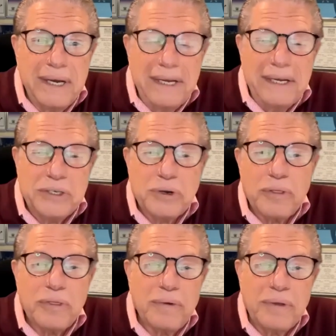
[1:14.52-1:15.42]
He's
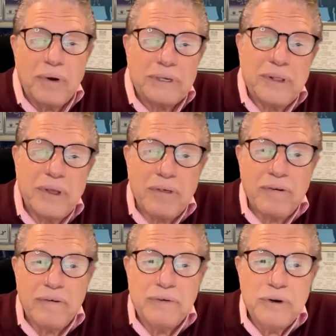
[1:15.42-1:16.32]
also the
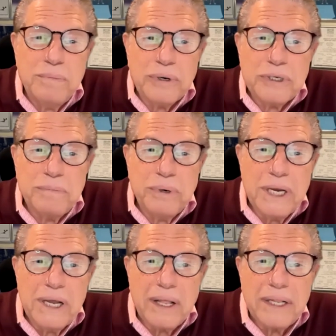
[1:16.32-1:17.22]
author of 2 books,
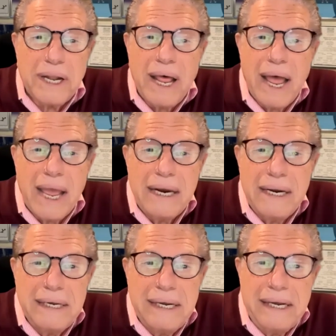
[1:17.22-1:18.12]
Putting It on the
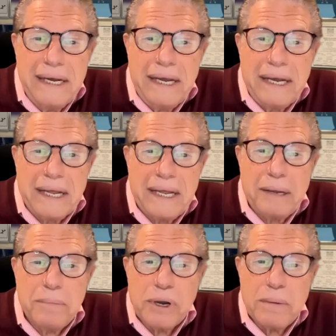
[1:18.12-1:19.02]
Line,
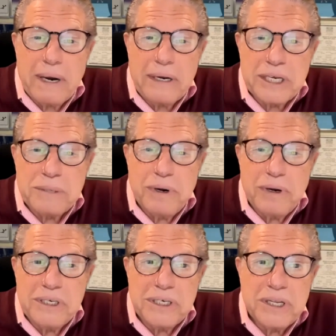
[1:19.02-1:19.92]
a book about his
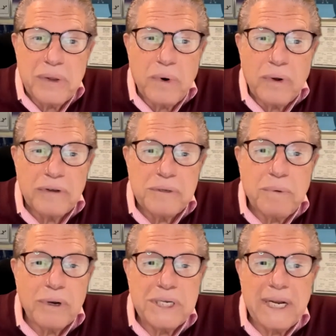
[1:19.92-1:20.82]
experiences in the world of
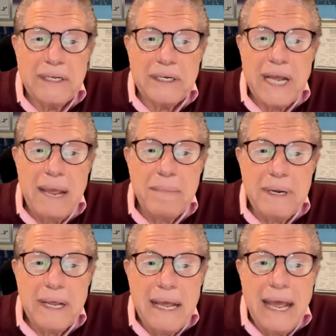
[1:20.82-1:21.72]
sports and
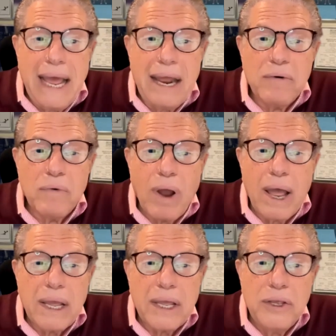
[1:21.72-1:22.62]
entertainment, and
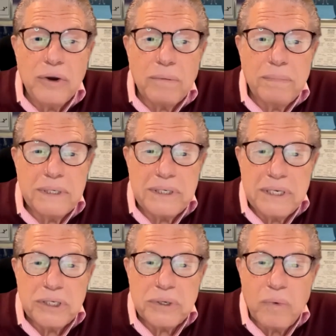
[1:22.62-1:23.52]
Rock Your
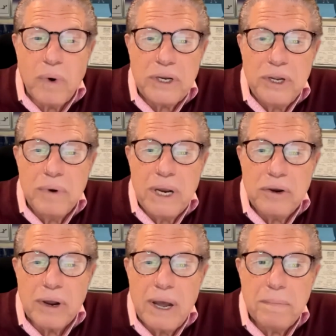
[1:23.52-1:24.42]
Business, what you and
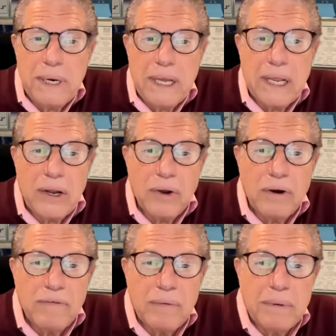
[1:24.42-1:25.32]
your company can
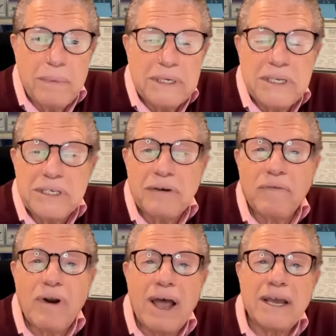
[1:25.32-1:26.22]
learn from the business
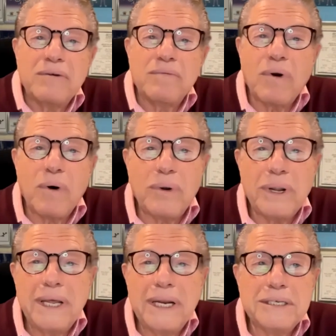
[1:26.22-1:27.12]
of rock and
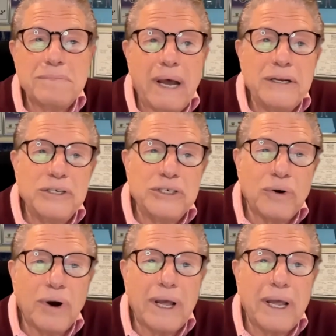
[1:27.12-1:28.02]
roll. It is my
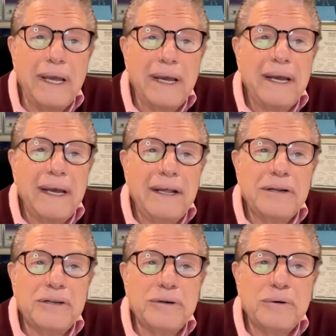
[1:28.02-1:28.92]
joy
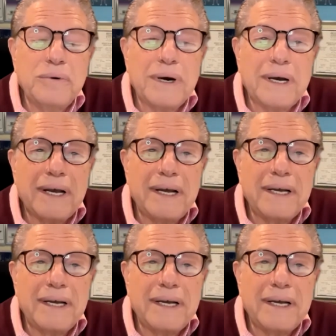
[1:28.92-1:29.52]
to